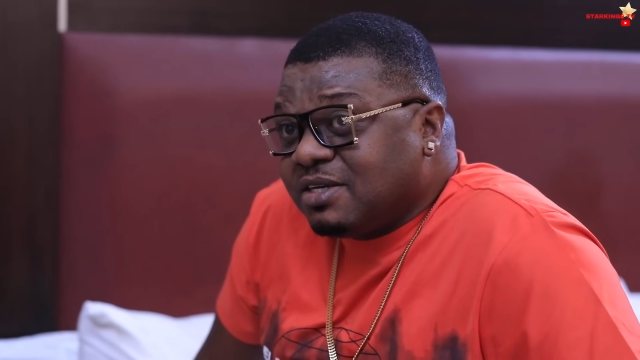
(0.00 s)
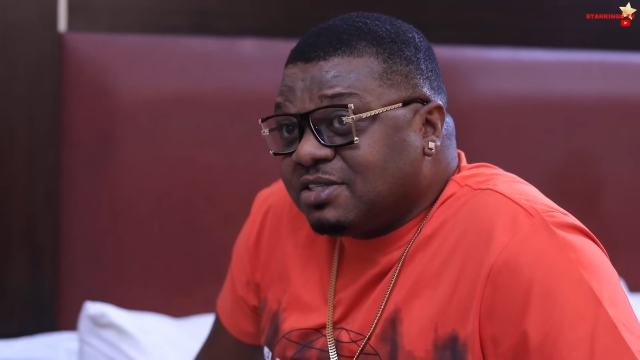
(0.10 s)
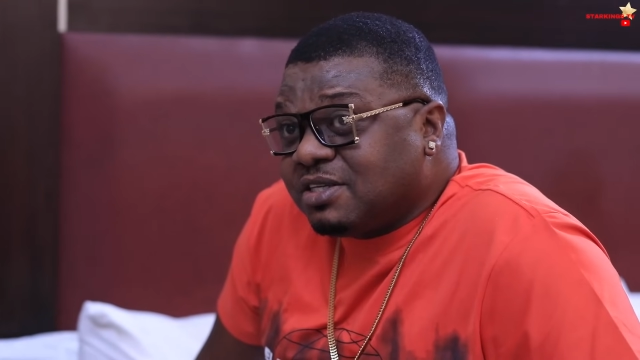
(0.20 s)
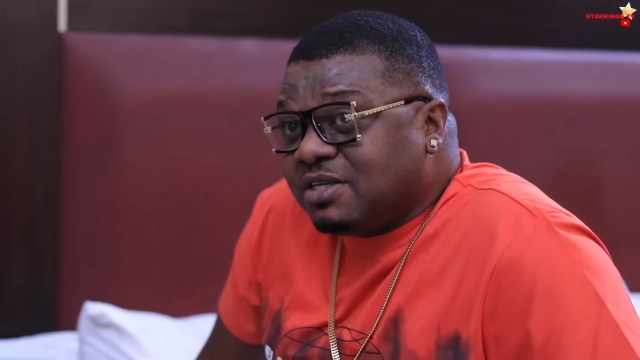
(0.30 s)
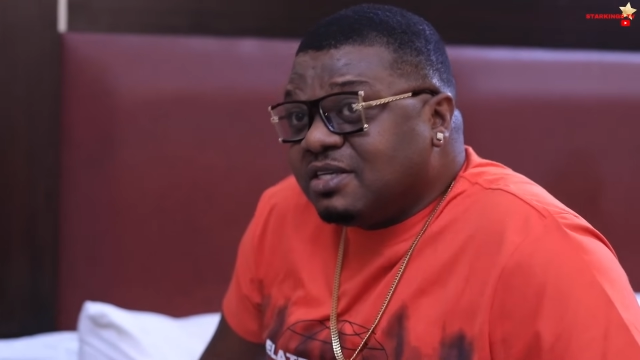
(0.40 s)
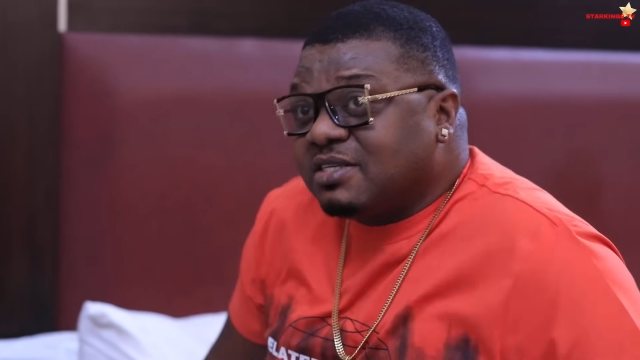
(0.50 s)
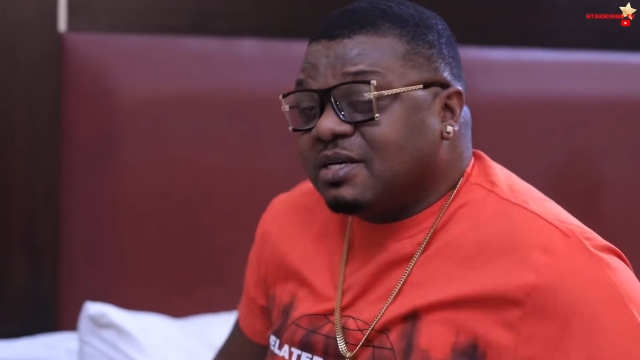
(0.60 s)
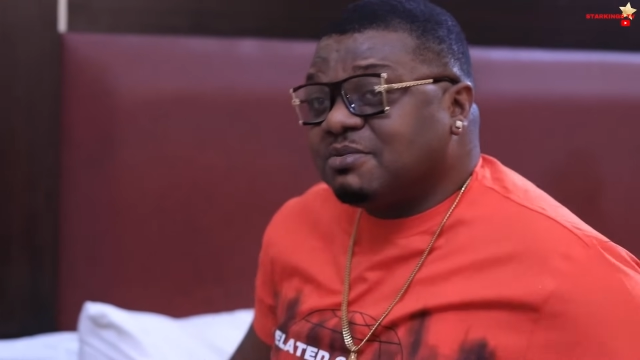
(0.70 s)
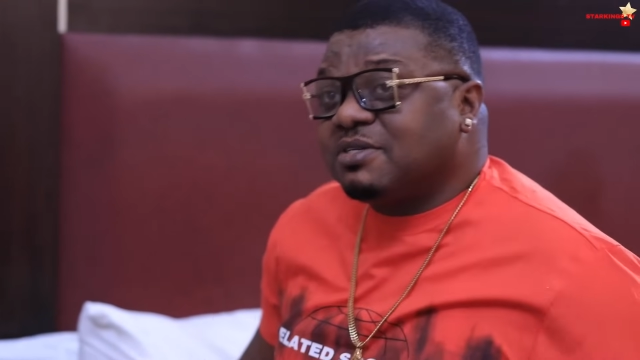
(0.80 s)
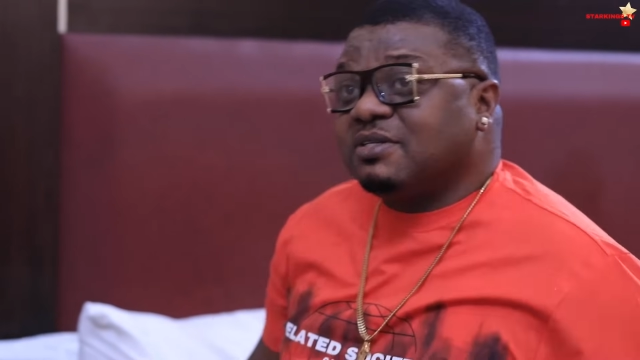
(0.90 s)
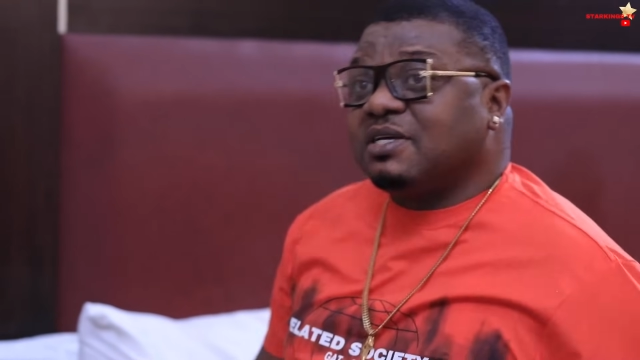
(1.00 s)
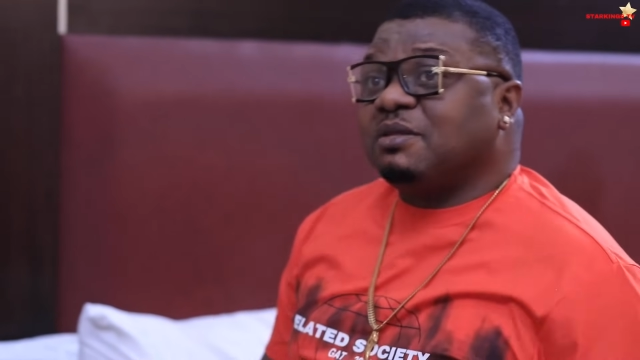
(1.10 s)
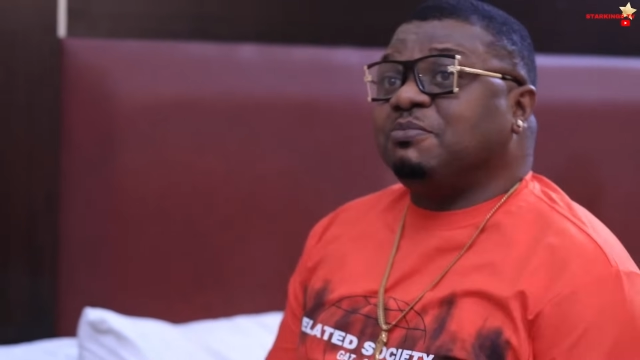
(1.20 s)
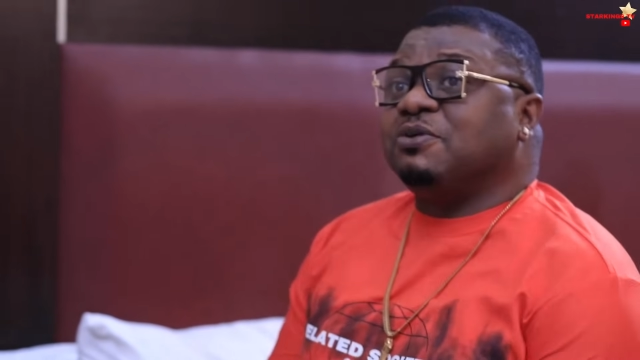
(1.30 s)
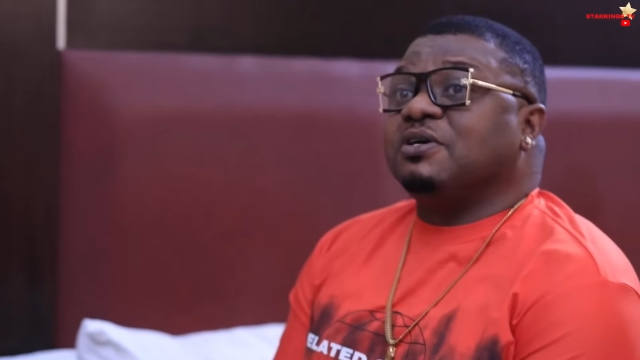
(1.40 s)
She thinks I'm still
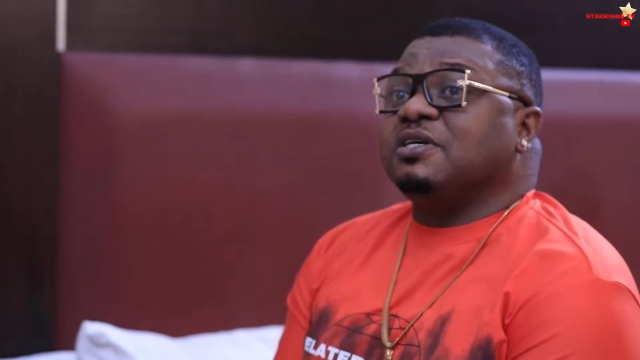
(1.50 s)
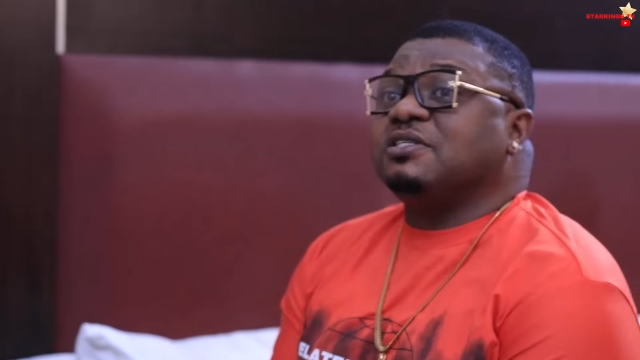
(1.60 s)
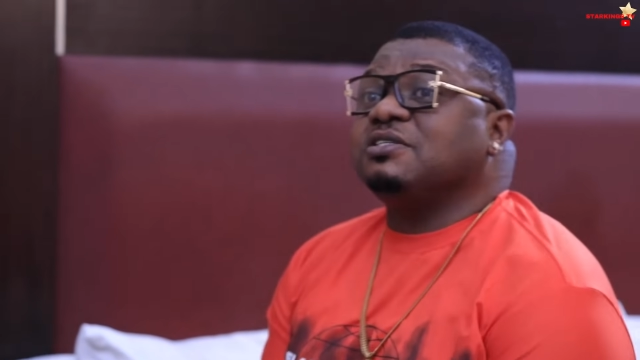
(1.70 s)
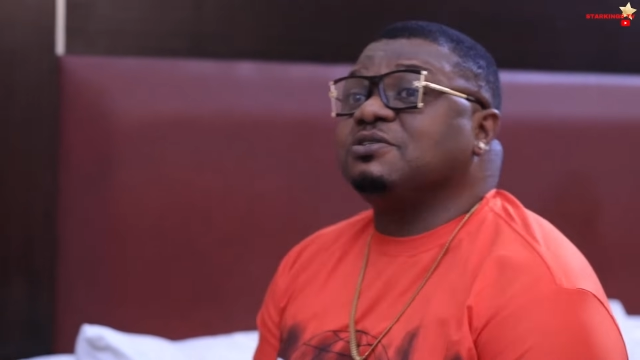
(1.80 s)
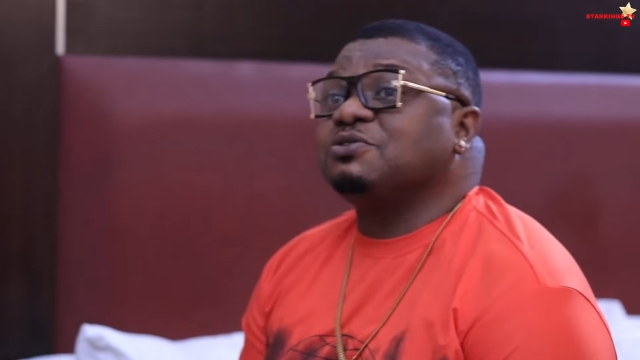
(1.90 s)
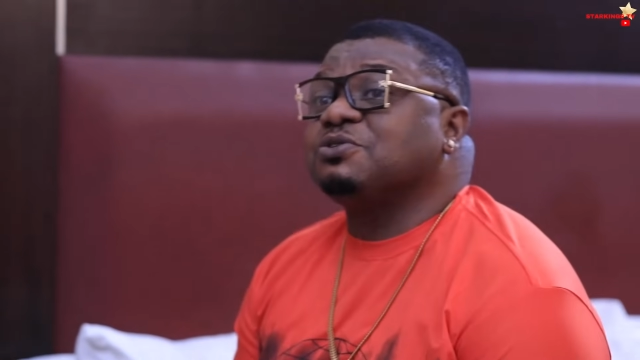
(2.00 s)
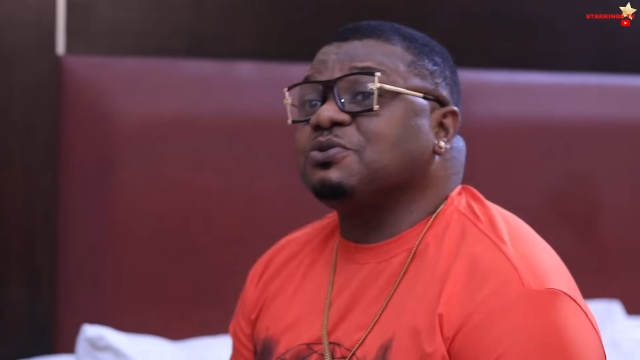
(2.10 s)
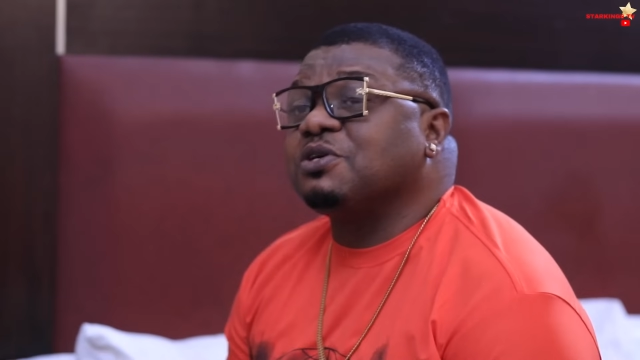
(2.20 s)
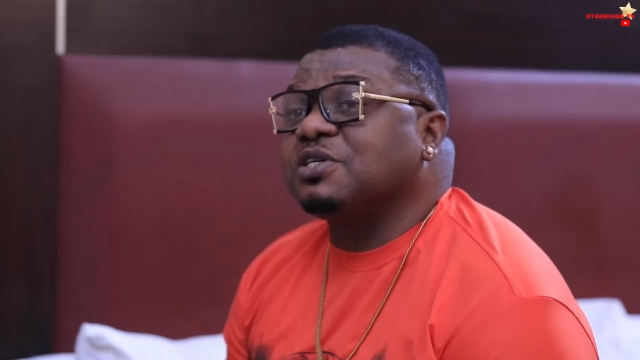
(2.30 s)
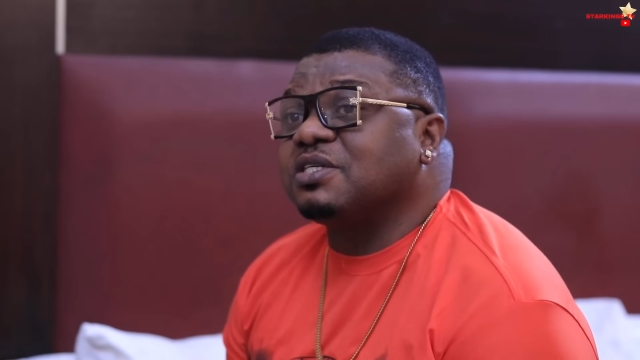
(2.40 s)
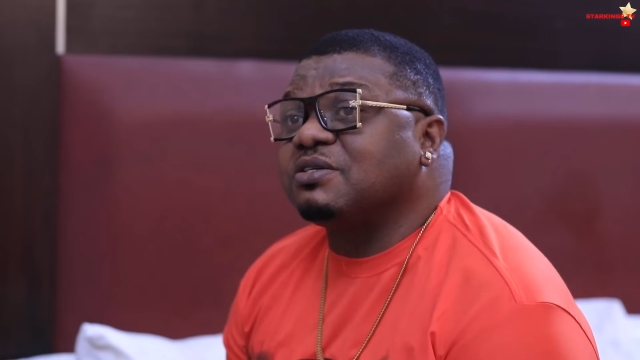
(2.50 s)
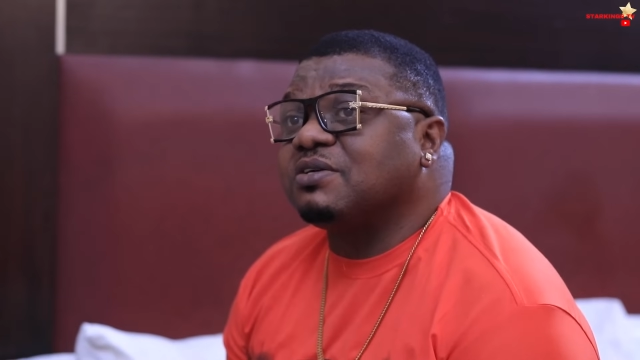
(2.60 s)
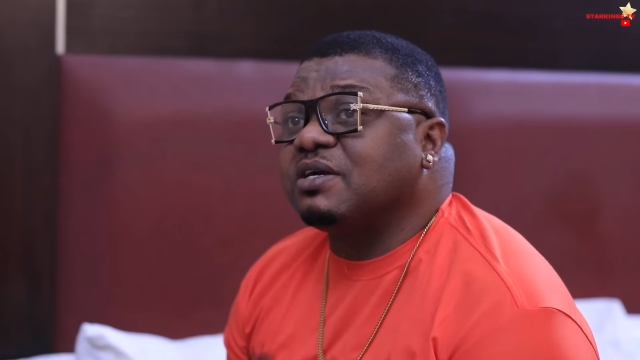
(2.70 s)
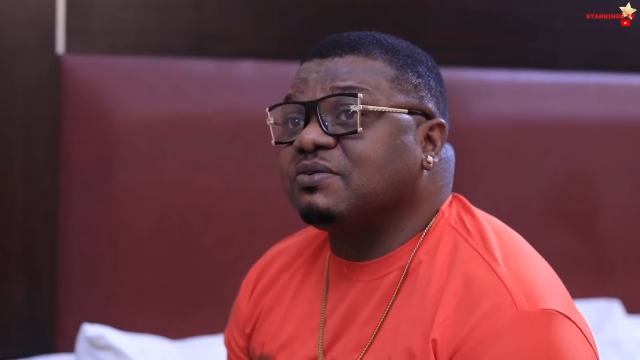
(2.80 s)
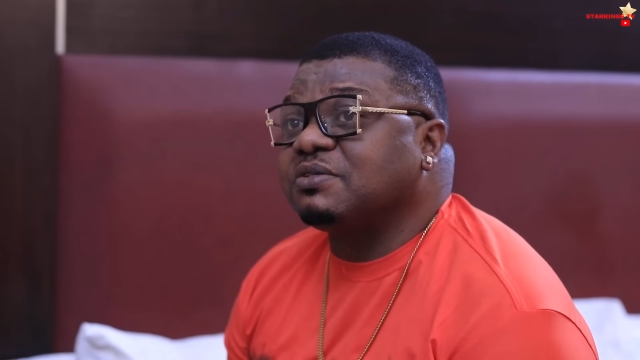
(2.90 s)
that boy she used to order
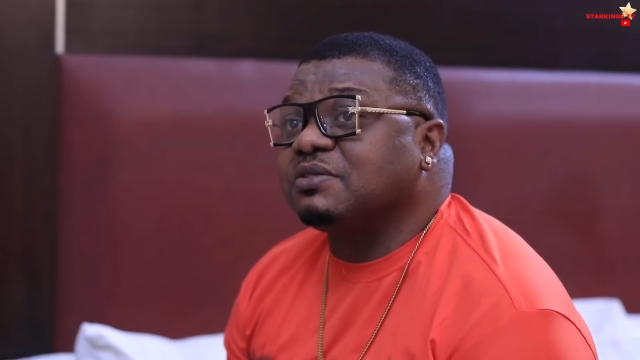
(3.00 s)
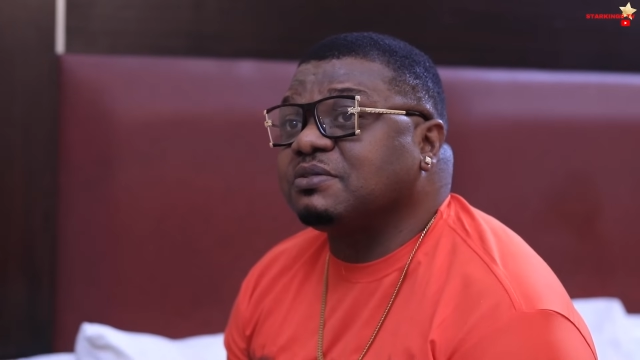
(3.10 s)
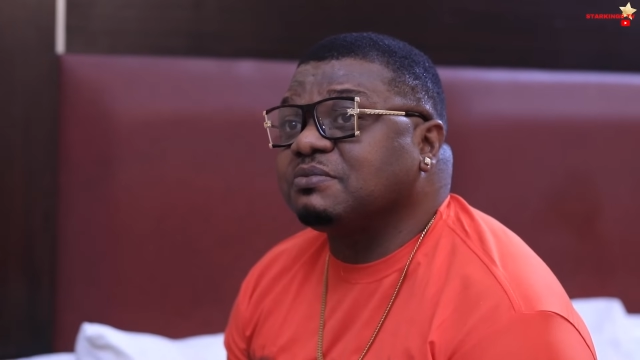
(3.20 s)
around.